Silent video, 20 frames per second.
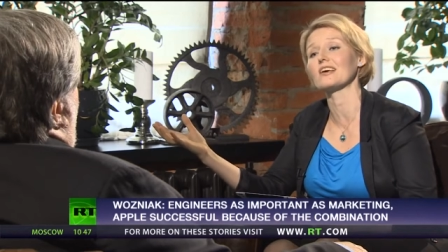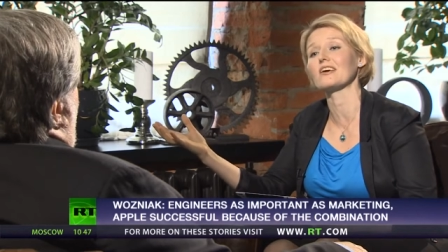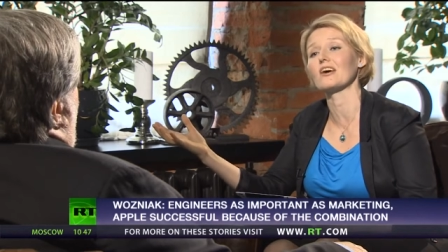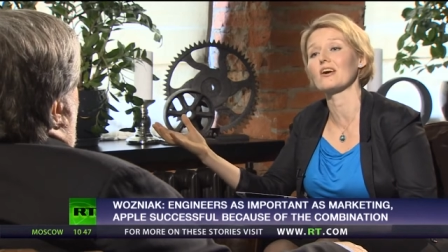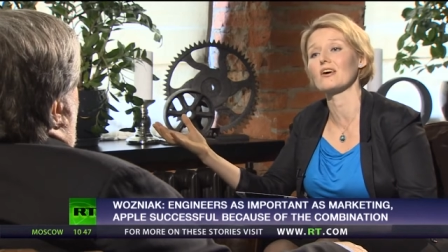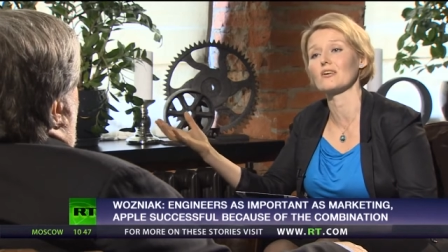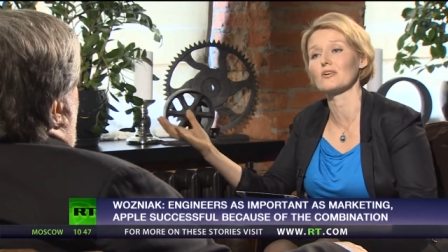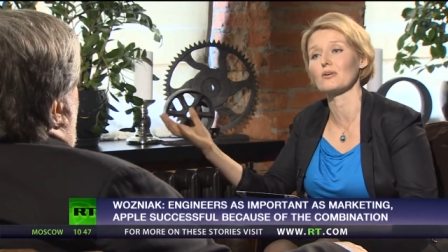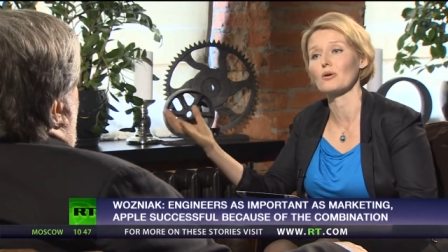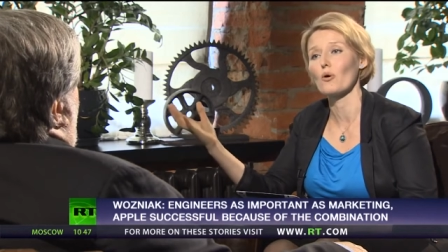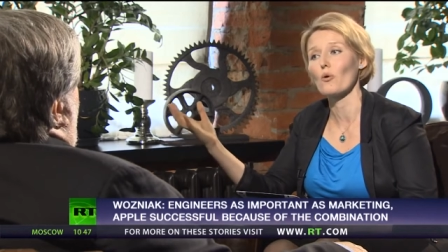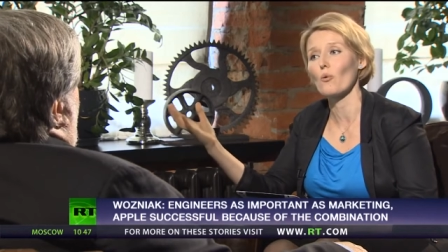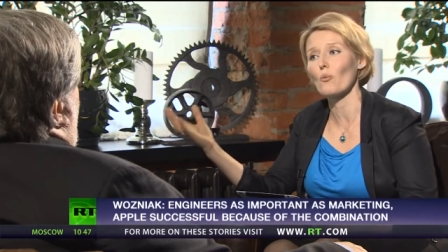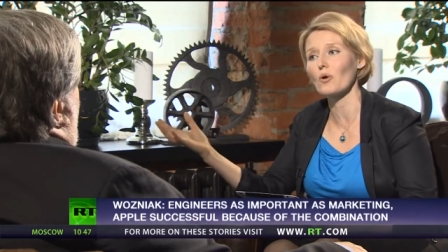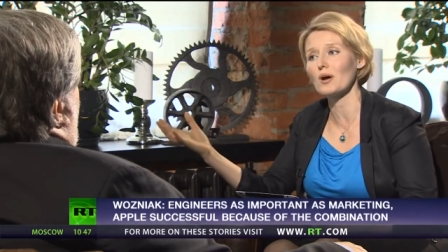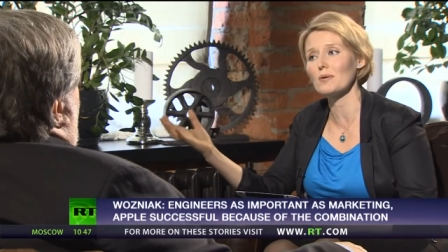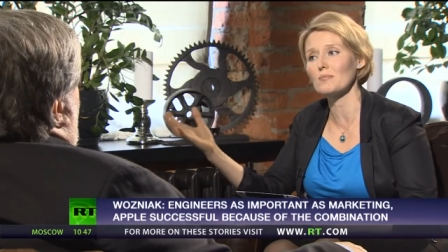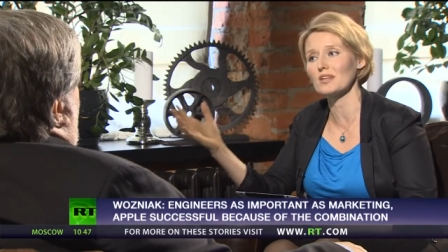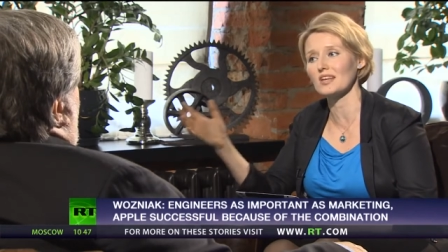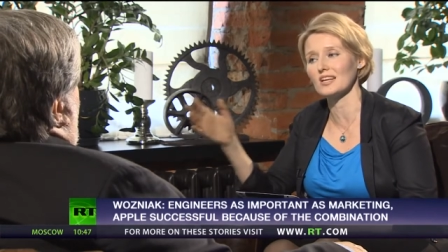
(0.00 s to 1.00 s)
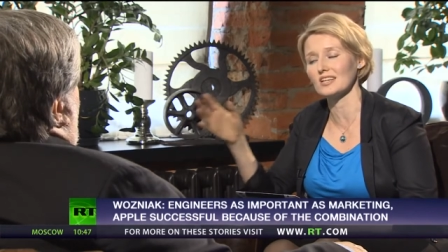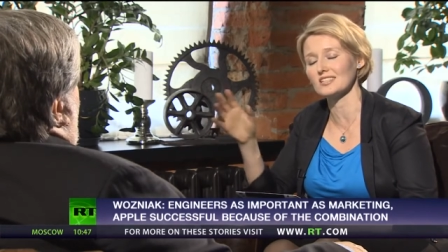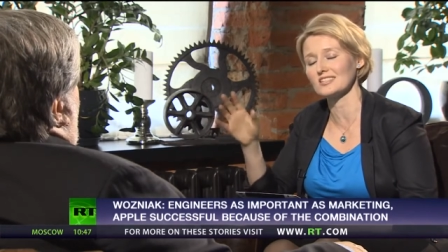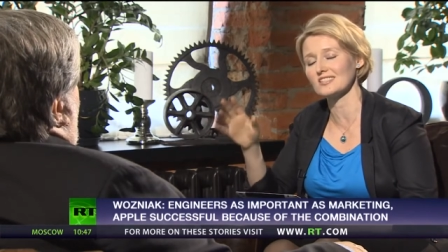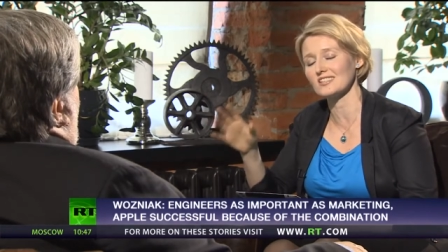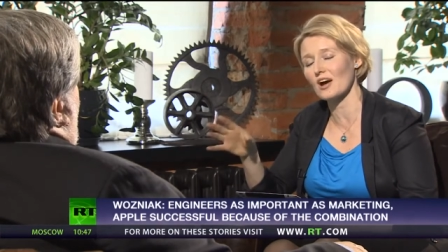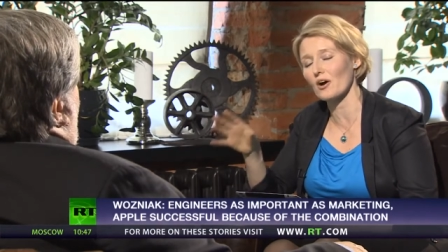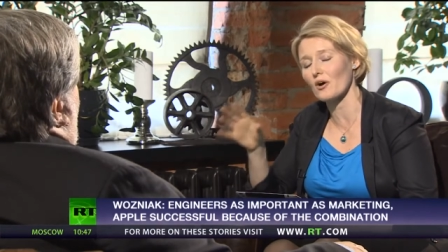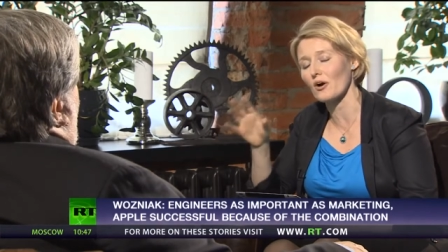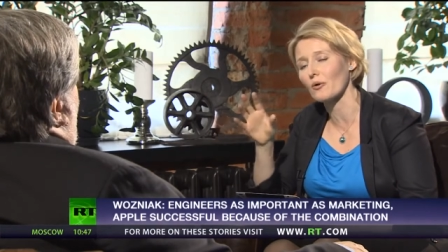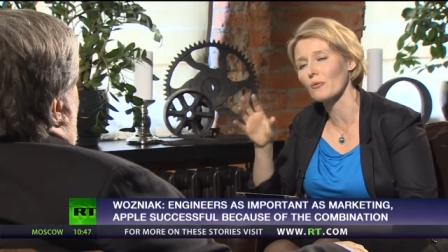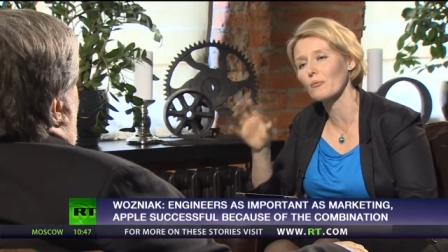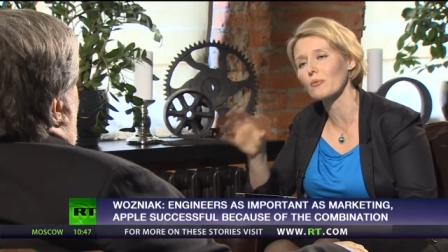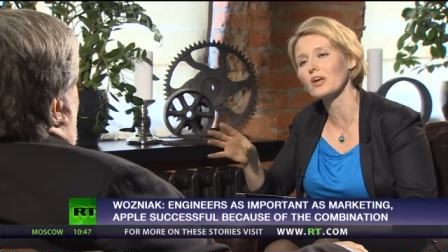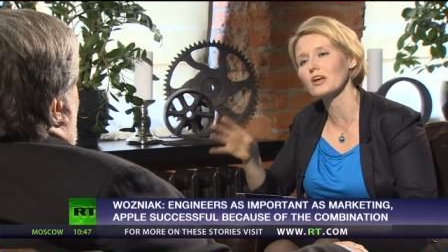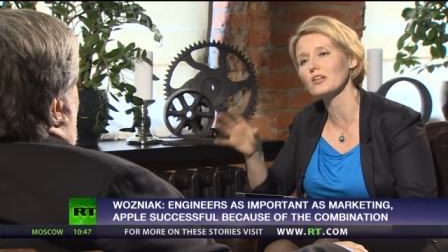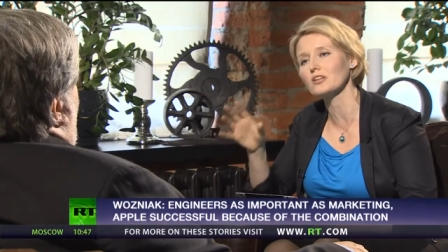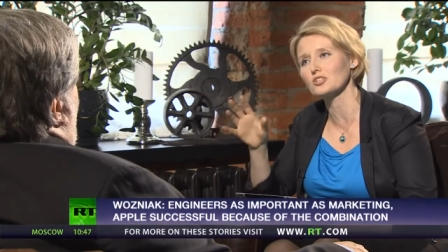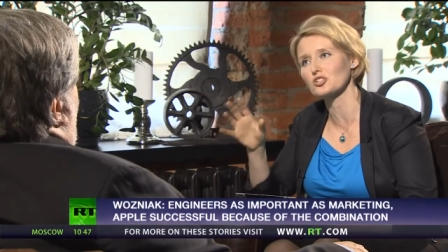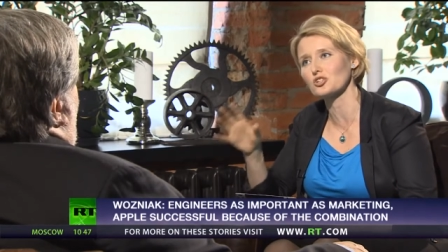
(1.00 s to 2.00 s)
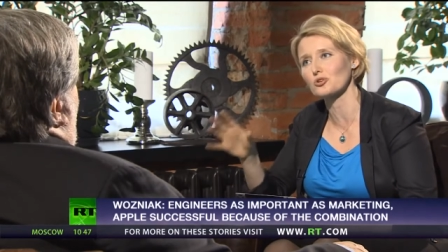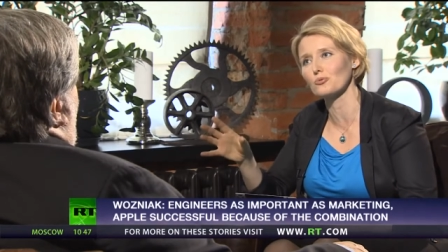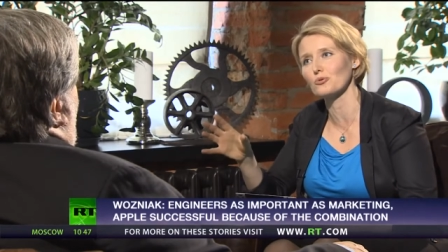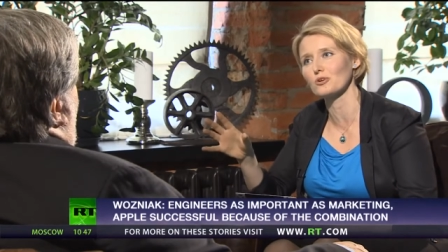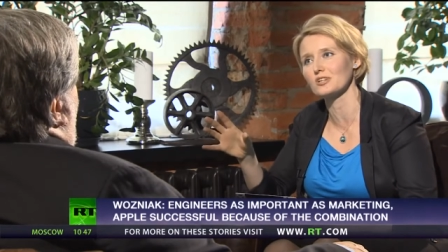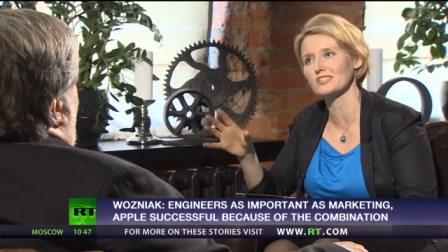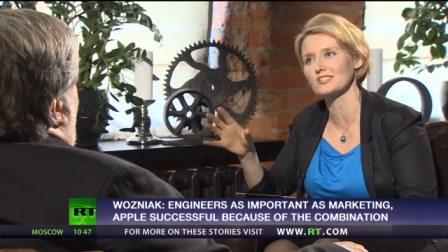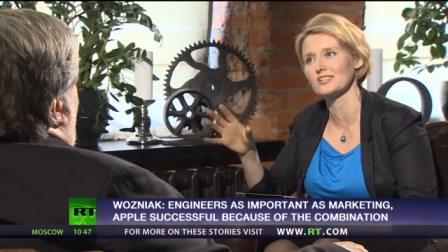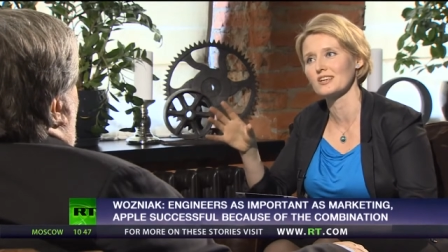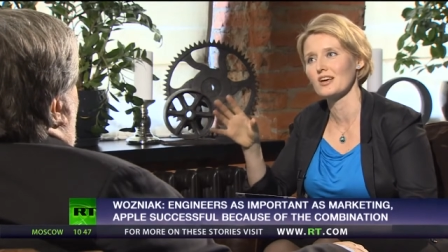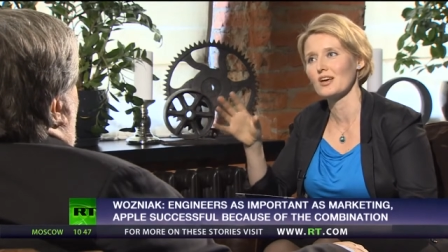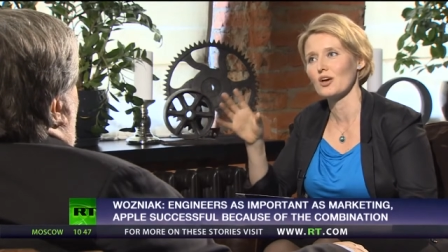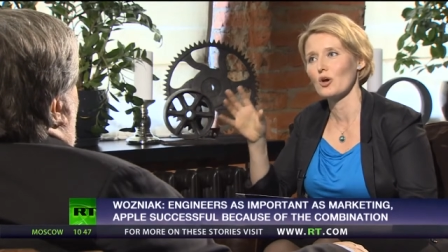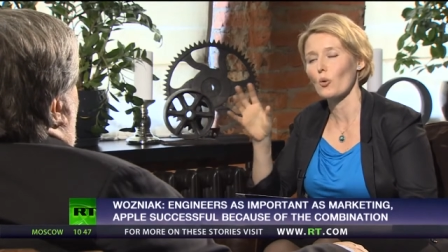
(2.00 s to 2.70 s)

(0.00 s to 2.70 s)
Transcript: young women, it is now a real choice